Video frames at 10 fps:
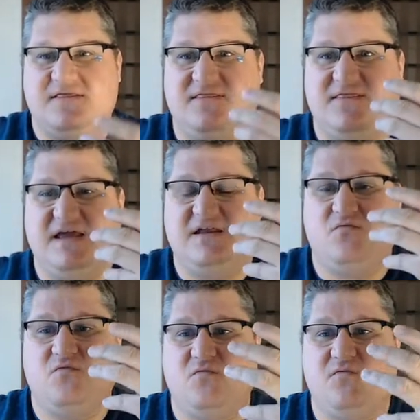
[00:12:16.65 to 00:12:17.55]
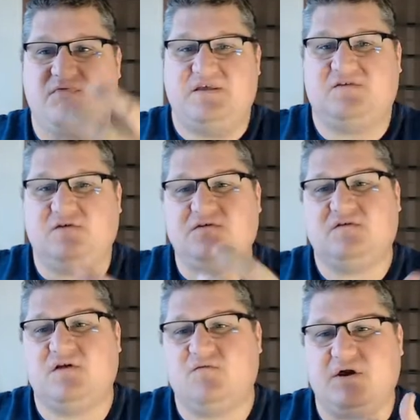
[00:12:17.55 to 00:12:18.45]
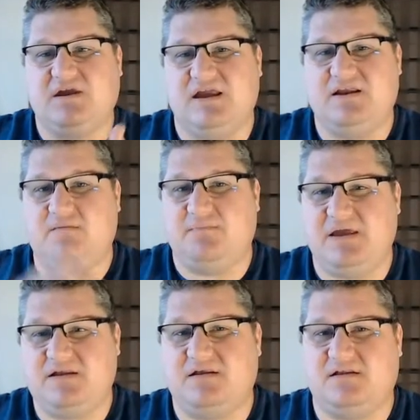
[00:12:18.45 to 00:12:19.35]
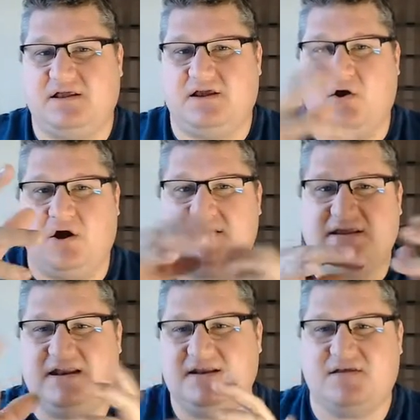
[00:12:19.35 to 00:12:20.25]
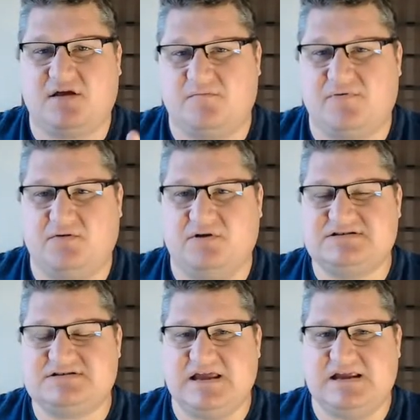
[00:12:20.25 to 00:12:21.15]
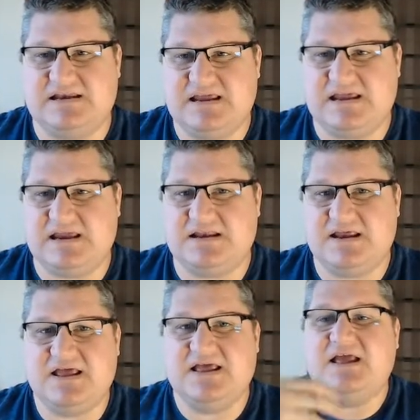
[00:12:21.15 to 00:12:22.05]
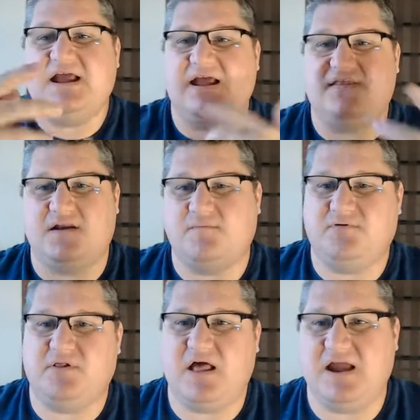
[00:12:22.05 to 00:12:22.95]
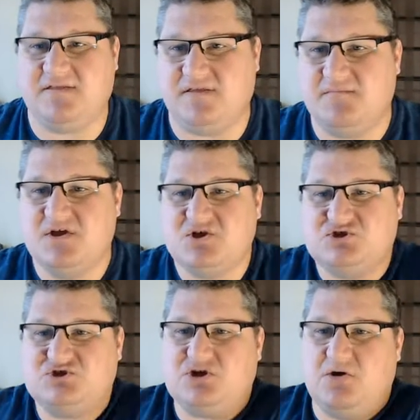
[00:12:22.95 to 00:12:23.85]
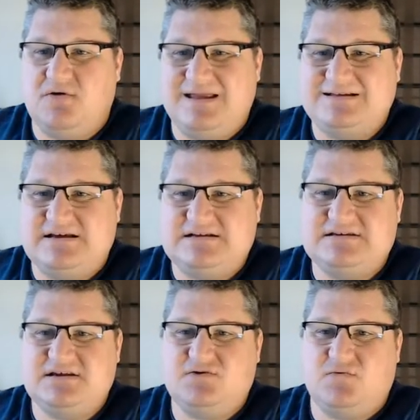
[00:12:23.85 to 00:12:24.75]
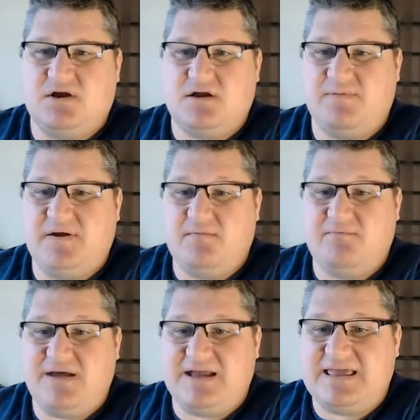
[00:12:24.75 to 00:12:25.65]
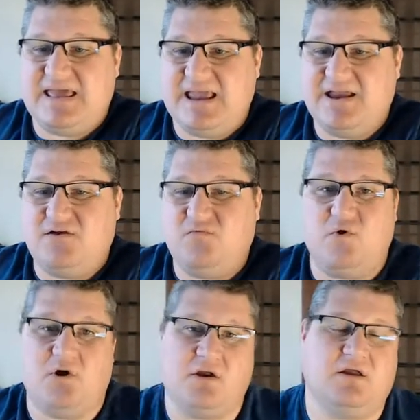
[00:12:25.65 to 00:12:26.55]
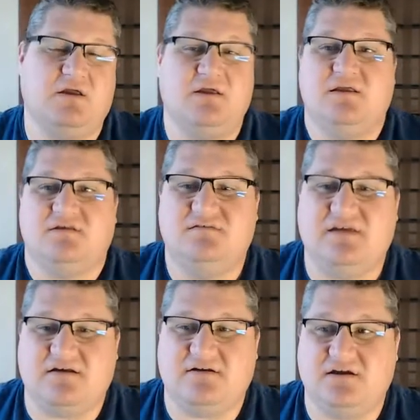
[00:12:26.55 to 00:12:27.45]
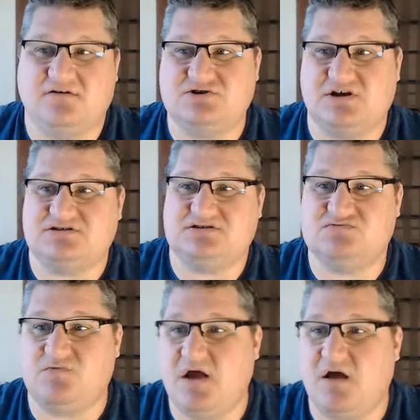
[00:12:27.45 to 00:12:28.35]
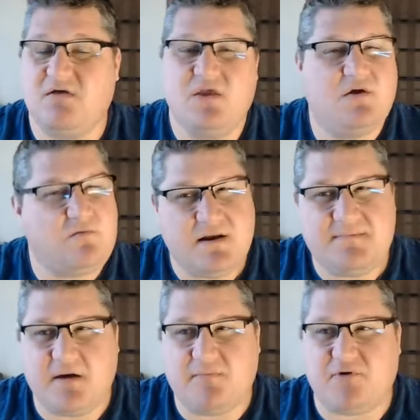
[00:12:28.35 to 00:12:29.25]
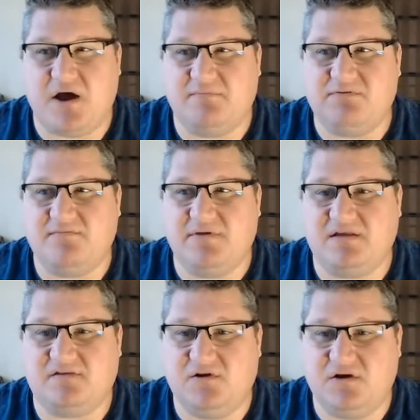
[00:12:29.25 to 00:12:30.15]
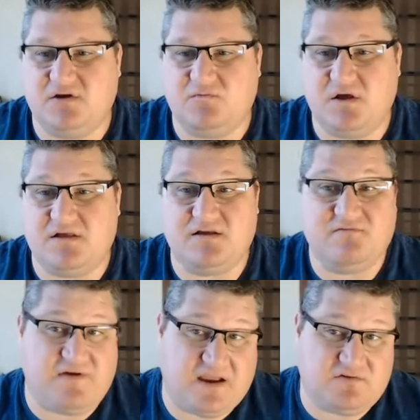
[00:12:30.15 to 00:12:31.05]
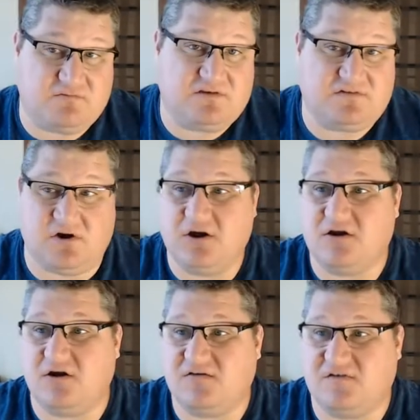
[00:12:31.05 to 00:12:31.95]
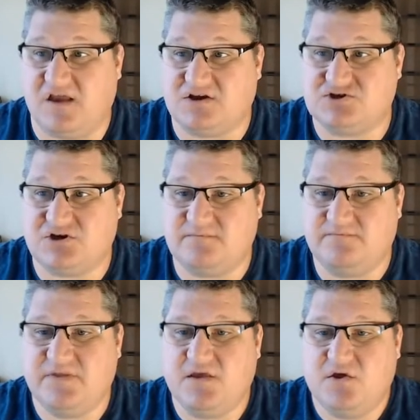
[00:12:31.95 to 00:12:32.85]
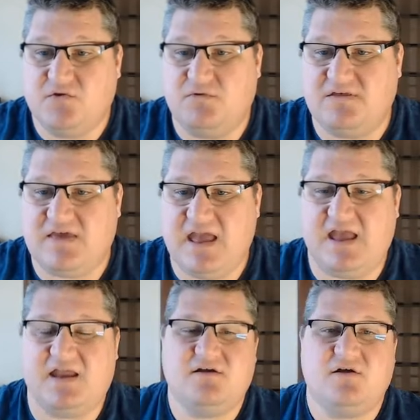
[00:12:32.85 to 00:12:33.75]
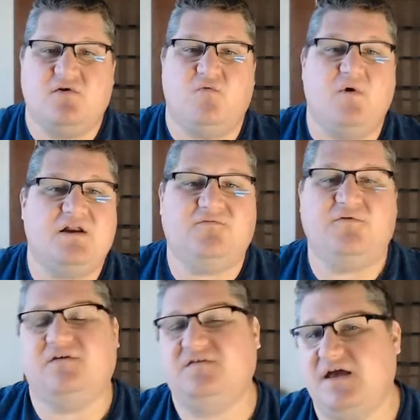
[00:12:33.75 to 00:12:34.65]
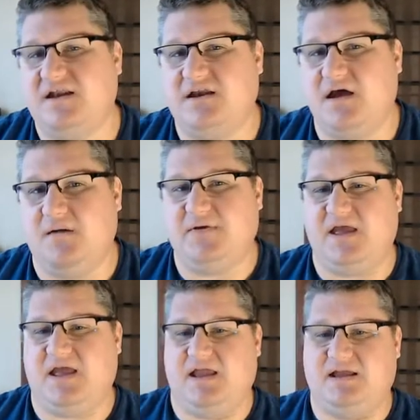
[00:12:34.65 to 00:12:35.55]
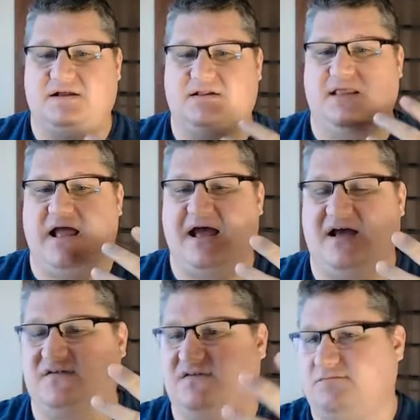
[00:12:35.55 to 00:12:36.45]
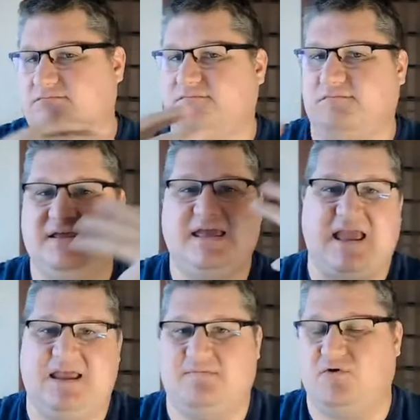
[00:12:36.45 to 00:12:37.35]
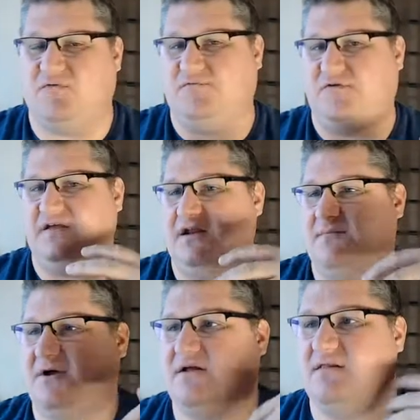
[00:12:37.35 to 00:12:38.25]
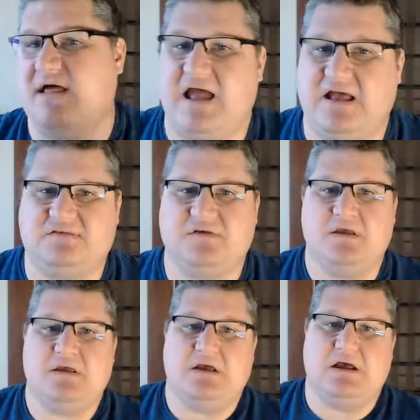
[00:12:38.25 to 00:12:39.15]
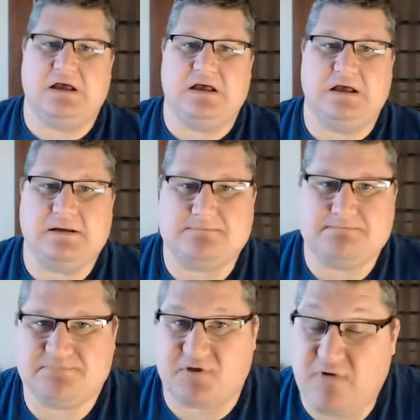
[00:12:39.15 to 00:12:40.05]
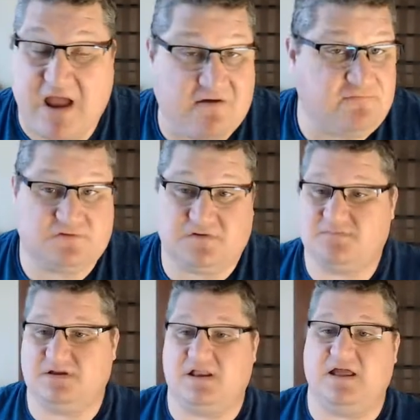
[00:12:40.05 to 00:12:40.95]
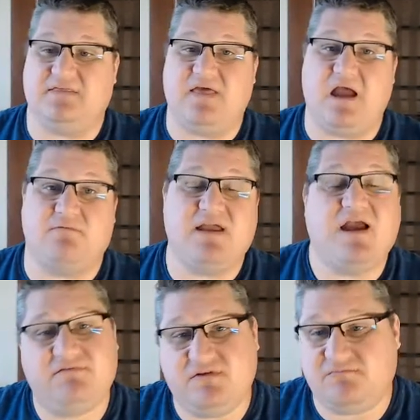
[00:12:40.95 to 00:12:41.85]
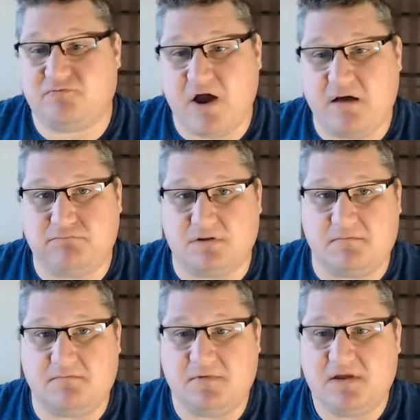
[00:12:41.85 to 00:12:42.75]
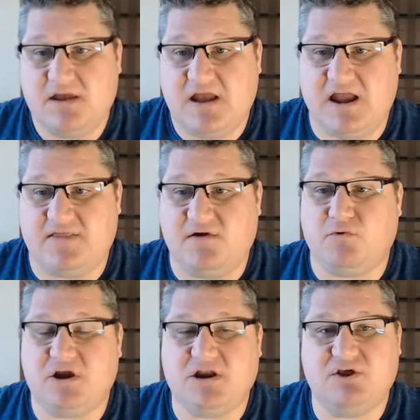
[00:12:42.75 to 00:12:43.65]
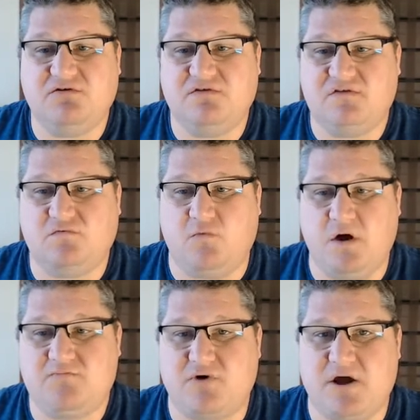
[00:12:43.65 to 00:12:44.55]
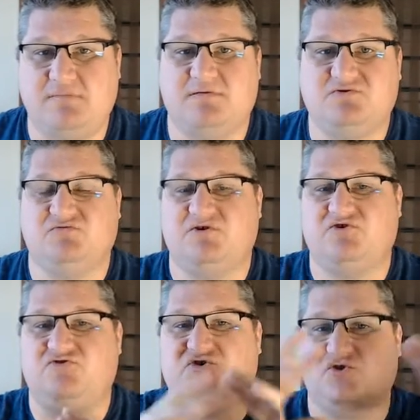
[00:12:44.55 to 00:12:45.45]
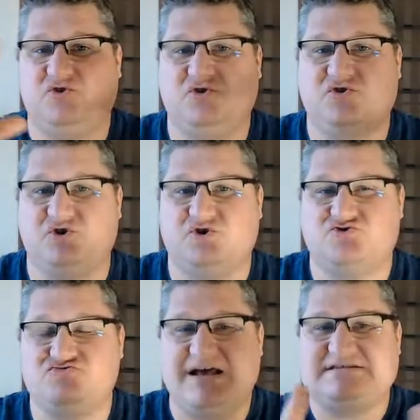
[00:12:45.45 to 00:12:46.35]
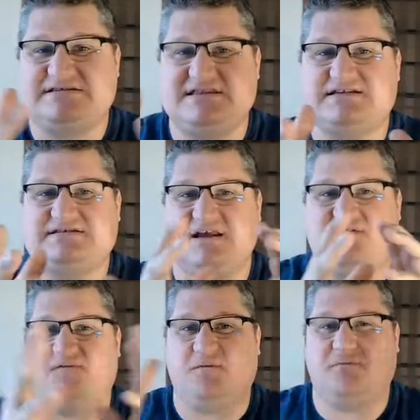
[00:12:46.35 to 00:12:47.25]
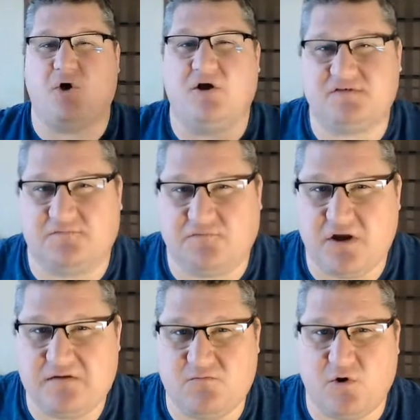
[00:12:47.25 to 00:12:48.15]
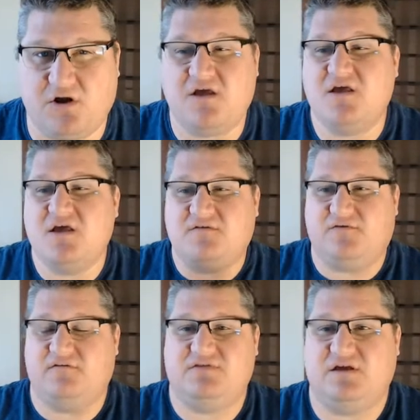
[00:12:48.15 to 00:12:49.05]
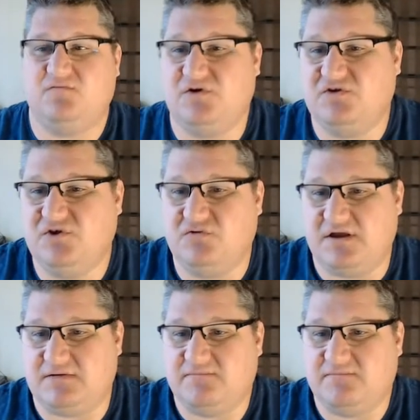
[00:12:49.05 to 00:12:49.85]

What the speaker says: Then the students can work independently on getting the components they need and then applying them. So it does tend to work up here, but can work down here just as well. What about problem-based learning? Well, in fact, we started our section with, hey, what if we're setting up a class game, or if we're setting up a class raffle, something like that. We have this problem, and that we're going to use this one problem to address this and to cause a framework for everything we're doing.